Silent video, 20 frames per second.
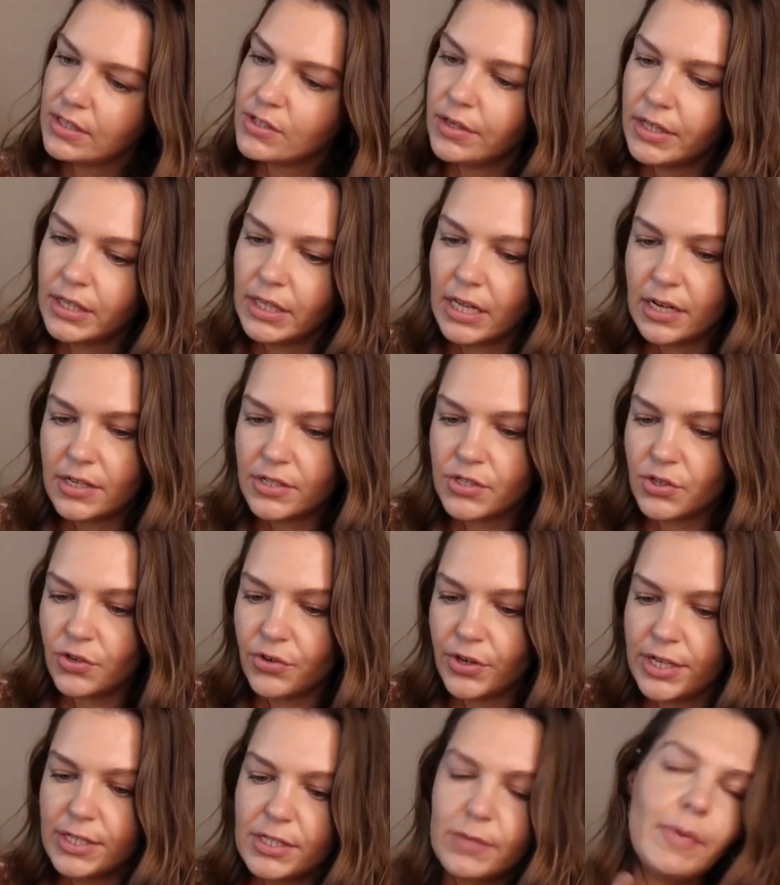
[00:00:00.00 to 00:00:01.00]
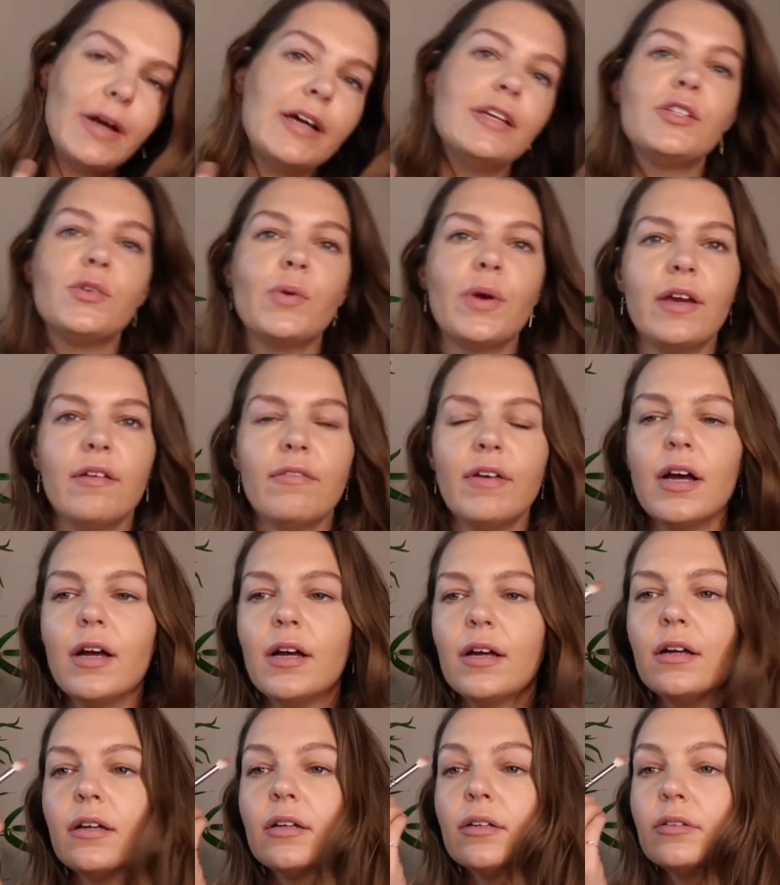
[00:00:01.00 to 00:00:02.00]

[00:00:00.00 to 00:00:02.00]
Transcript: this Deluxe Crease by Zoeva.